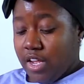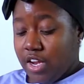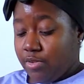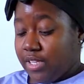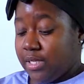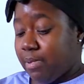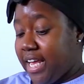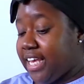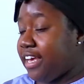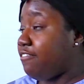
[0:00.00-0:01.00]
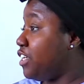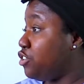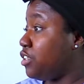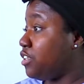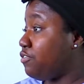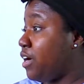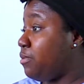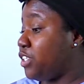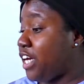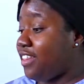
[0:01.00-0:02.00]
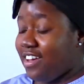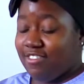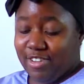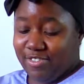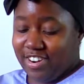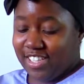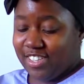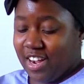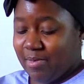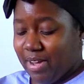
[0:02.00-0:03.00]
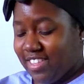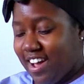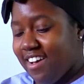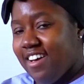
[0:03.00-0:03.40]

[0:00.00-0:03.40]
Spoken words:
this blanket feature in the front, which I love. We forgot to talk about that.